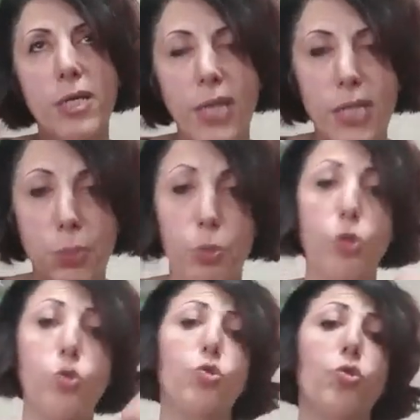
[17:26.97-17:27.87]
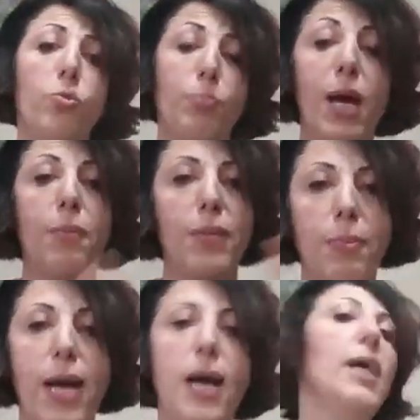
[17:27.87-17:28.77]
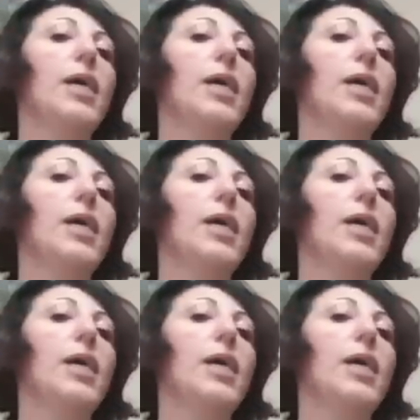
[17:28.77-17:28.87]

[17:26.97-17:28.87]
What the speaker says: it has Bluetooth, blah, blah, blah.